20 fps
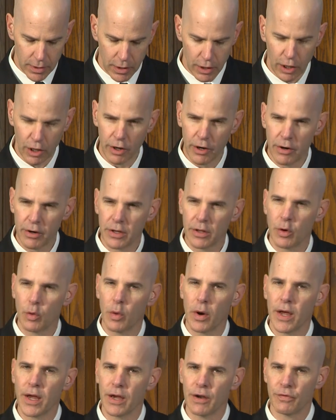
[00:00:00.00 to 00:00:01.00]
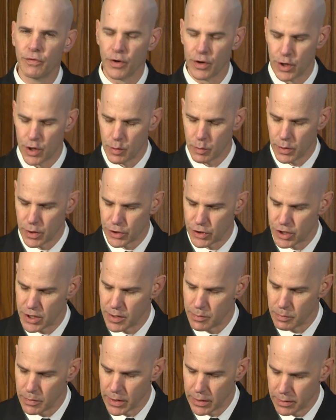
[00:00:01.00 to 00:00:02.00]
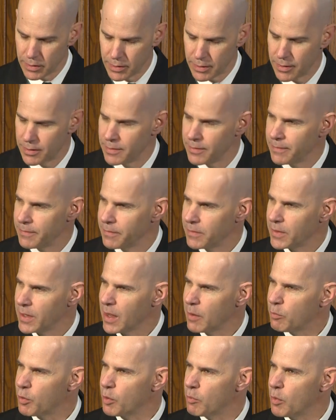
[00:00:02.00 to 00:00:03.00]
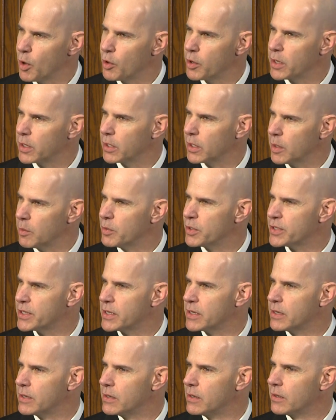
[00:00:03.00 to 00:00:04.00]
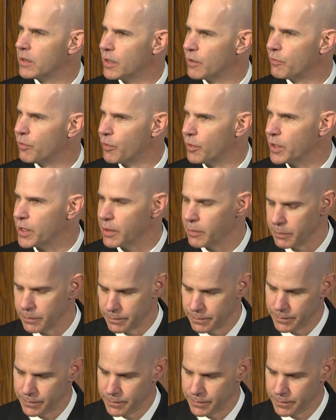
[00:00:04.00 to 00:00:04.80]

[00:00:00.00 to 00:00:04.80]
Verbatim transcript: clearing the way for human achievement, and promoting liberty and freedom.